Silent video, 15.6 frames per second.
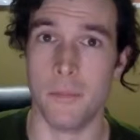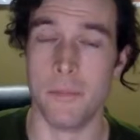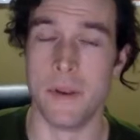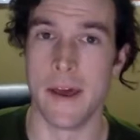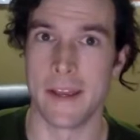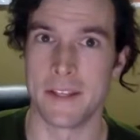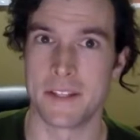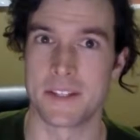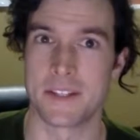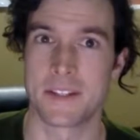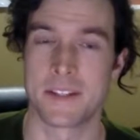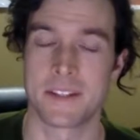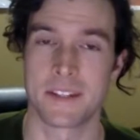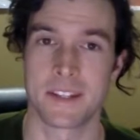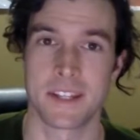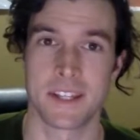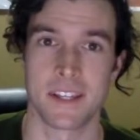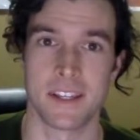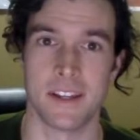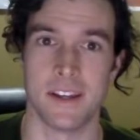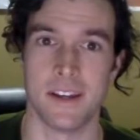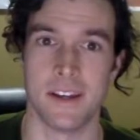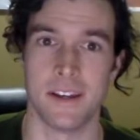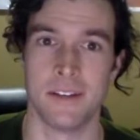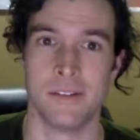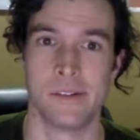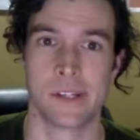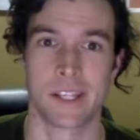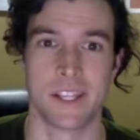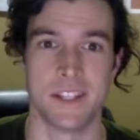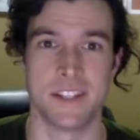nice
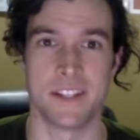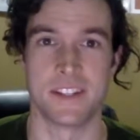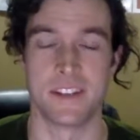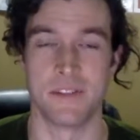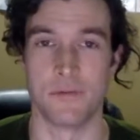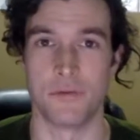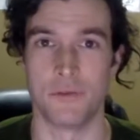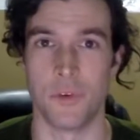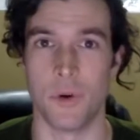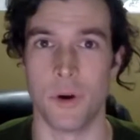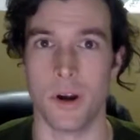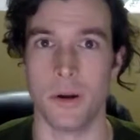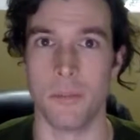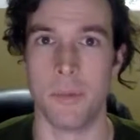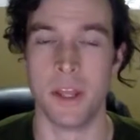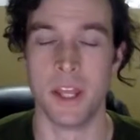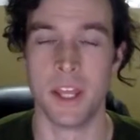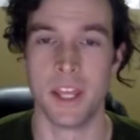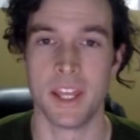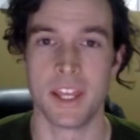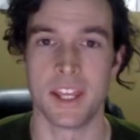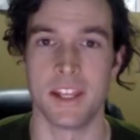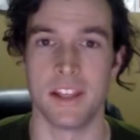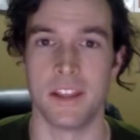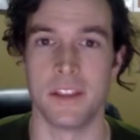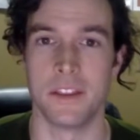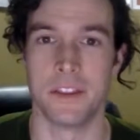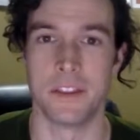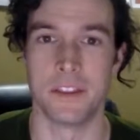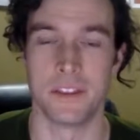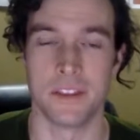consistent form
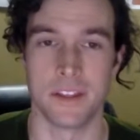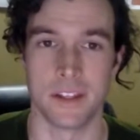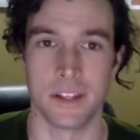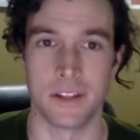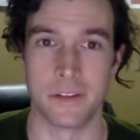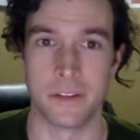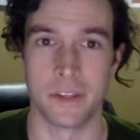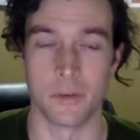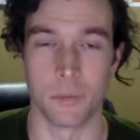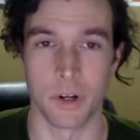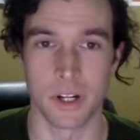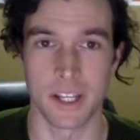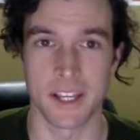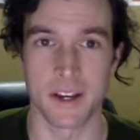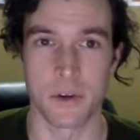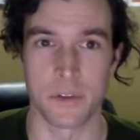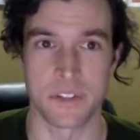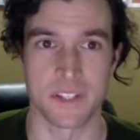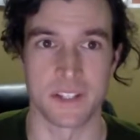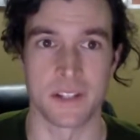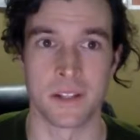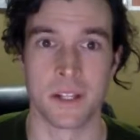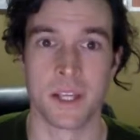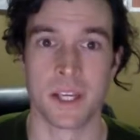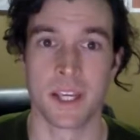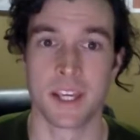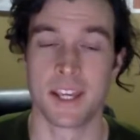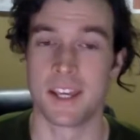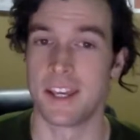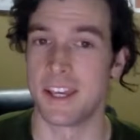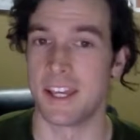in the workouts,
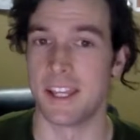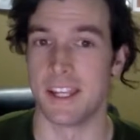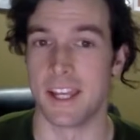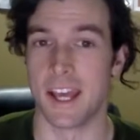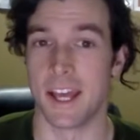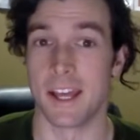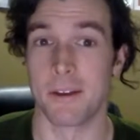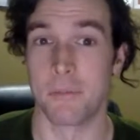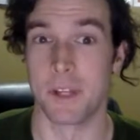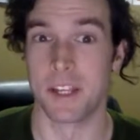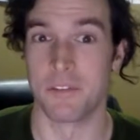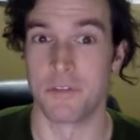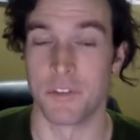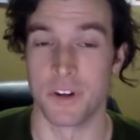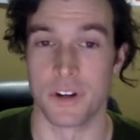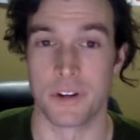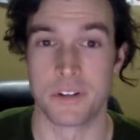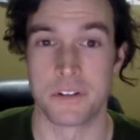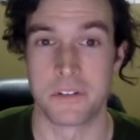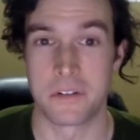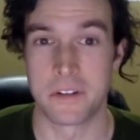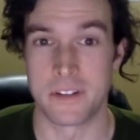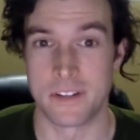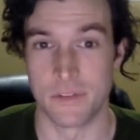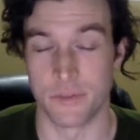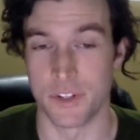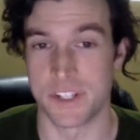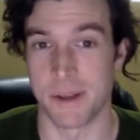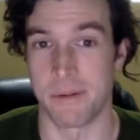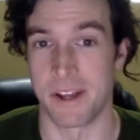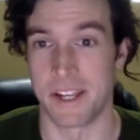and yeah, I mean, it's the
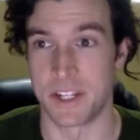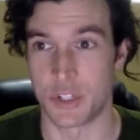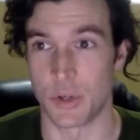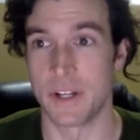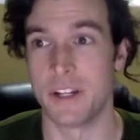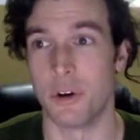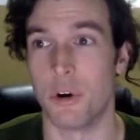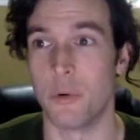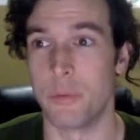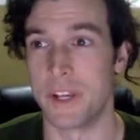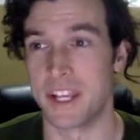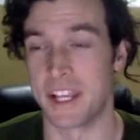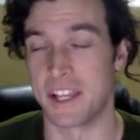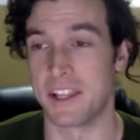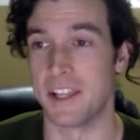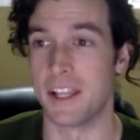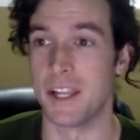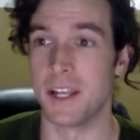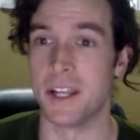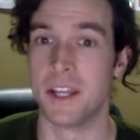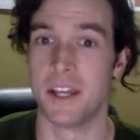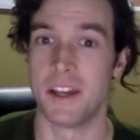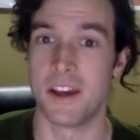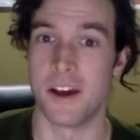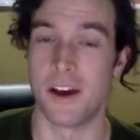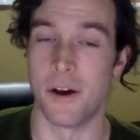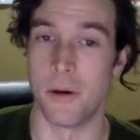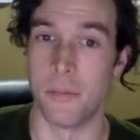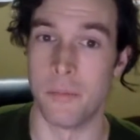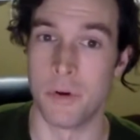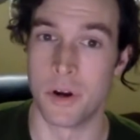first time I had trained a whole week and then
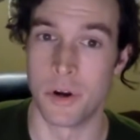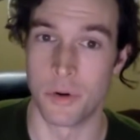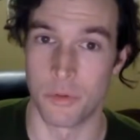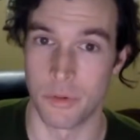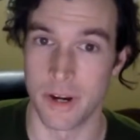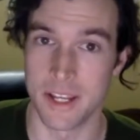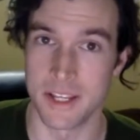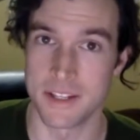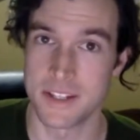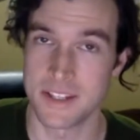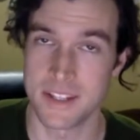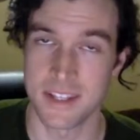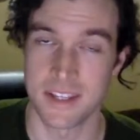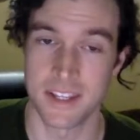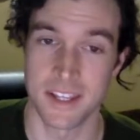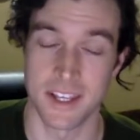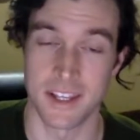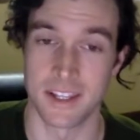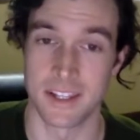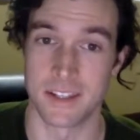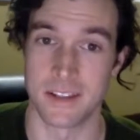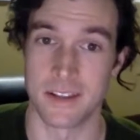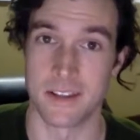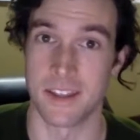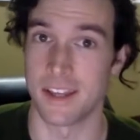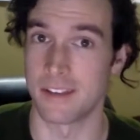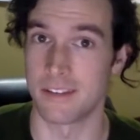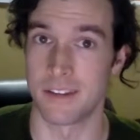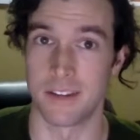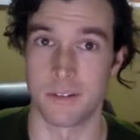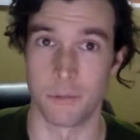raced, and
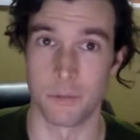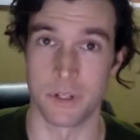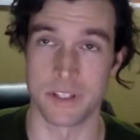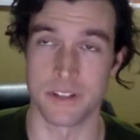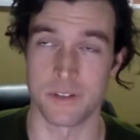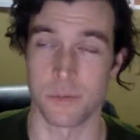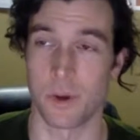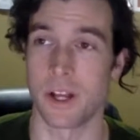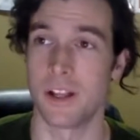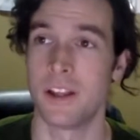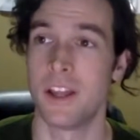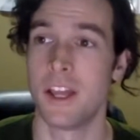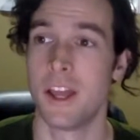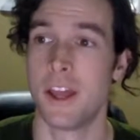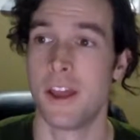that it went swell.